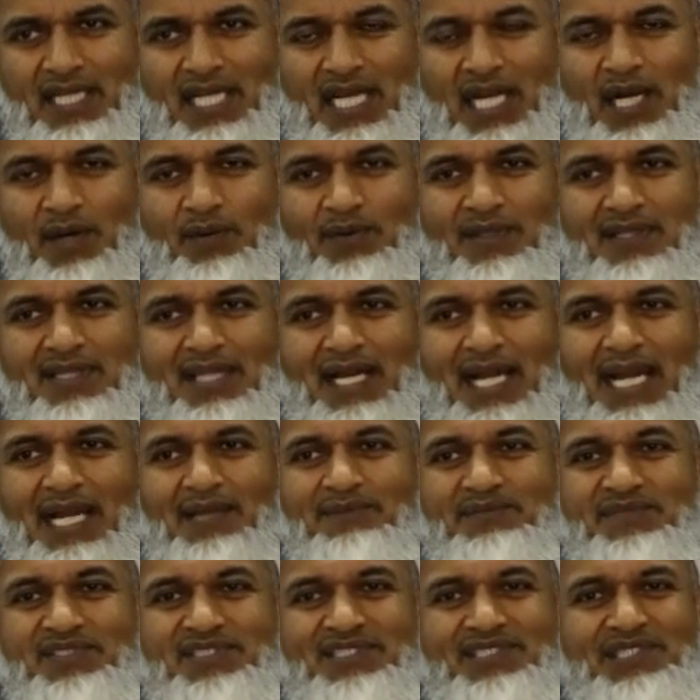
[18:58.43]
Oh Allah,
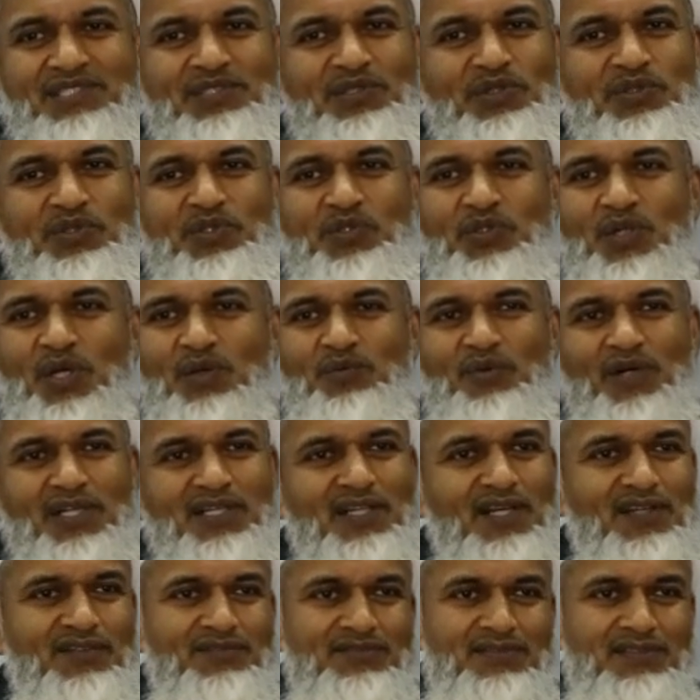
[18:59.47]
I'm zero, you are one
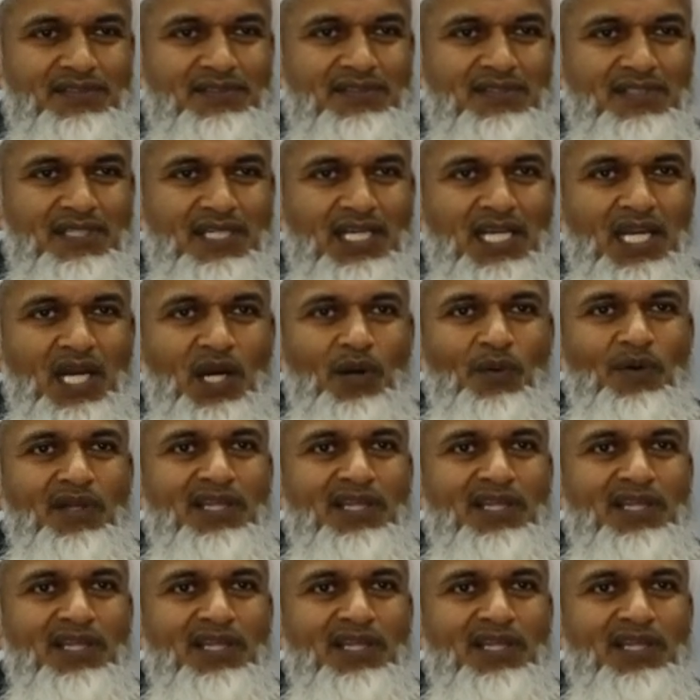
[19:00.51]
hundred. Oh